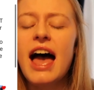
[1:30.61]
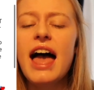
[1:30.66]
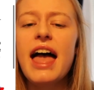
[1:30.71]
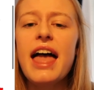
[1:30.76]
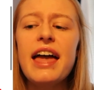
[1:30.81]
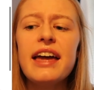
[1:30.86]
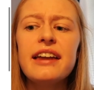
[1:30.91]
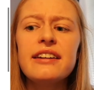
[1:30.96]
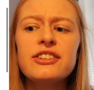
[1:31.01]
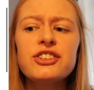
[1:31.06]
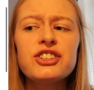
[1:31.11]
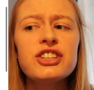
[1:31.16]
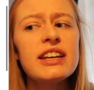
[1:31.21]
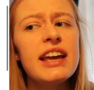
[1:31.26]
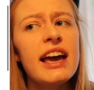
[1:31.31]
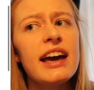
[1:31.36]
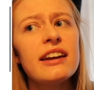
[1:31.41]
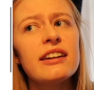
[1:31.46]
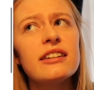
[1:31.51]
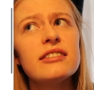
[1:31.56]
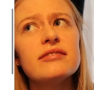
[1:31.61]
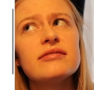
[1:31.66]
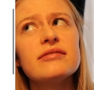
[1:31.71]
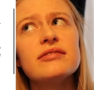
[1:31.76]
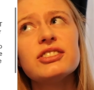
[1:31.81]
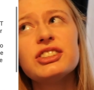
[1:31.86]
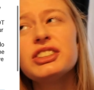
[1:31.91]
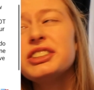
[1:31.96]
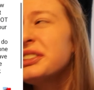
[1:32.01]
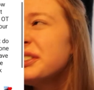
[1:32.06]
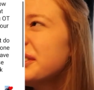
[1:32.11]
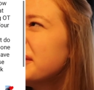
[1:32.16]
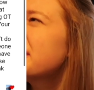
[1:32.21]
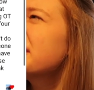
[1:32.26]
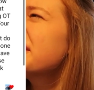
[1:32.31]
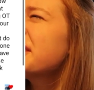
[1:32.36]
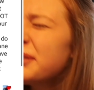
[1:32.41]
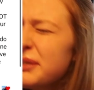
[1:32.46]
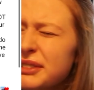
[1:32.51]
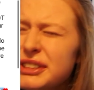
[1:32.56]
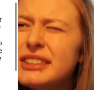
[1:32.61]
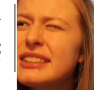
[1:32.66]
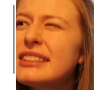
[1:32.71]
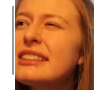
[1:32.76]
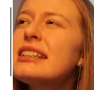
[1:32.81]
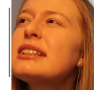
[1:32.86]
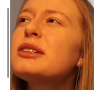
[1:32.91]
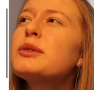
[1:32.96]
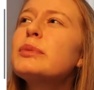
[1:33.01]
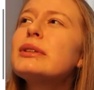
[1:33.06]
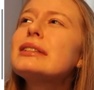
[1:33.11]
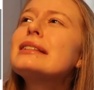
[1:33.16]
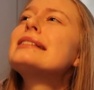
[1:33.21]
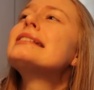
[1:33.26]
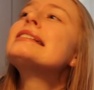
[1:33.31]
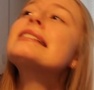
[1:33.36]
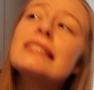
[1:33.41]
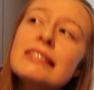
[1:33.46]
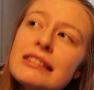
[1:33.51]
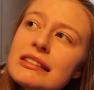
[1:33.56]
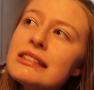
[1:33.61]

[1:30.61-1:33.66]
and she was just a little bit